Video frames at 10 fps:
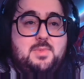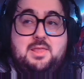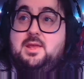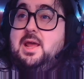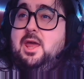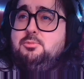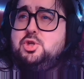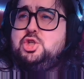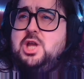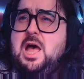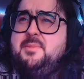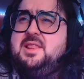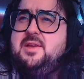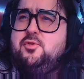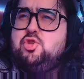And then I helped a shaman,
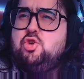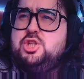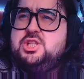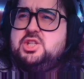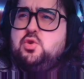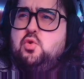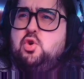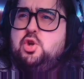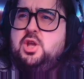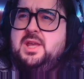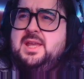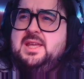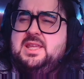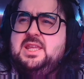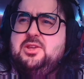level 36 horde,
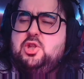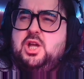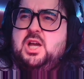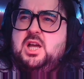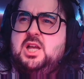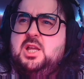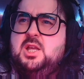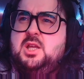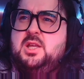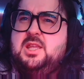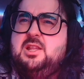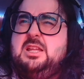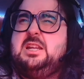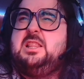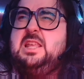kill
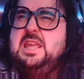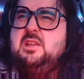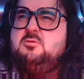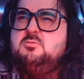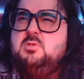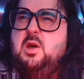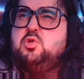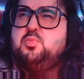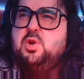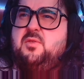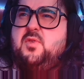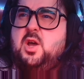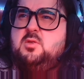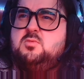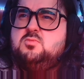an elite. That was pretty fun.